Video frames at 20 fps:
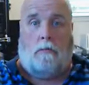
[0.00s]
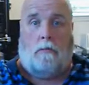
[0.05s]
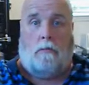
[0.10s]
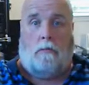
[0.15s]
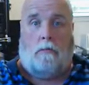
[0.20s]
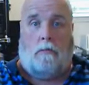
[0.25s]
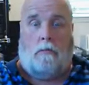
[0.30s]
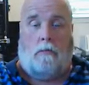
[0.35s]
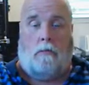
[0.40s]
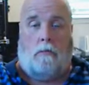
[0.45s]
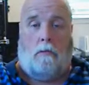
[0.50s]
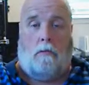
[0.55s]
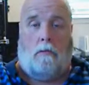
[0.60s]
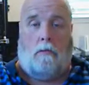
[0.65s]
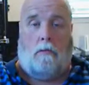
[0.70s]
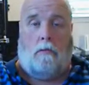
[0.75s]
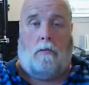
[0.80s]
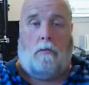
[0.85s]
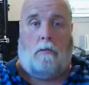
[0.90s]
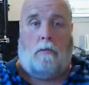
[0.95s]

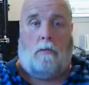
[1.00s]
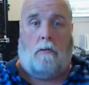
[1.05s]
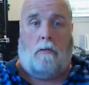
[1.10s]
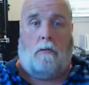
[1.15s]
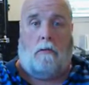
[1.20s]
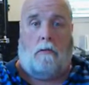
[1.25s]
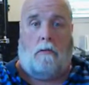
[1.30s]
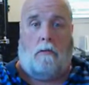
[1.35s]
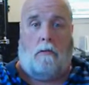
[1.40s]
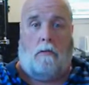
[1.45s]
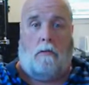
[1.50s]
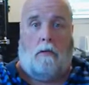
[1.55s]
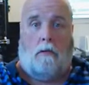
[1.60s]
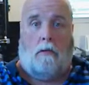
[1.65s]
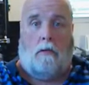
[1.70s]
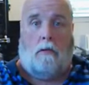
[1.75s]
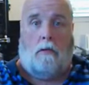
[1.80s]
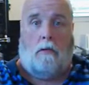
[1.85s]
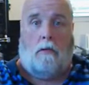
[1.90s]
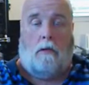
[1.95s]

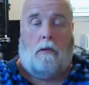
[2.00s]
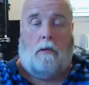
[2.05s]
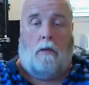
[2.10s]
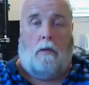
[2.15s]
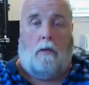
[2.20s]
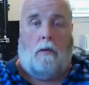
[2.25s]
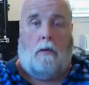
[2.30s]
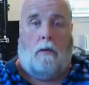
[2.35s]
(no one is talking)